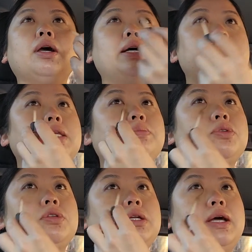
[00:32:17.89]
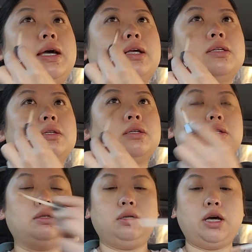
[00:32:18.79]
I slept through the night.
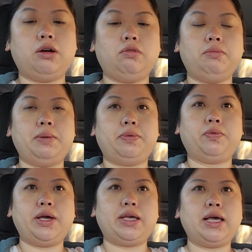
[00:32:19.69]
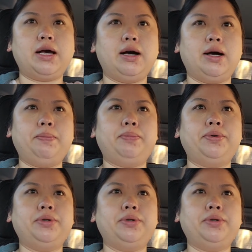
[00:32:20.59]
I don't remember waking up.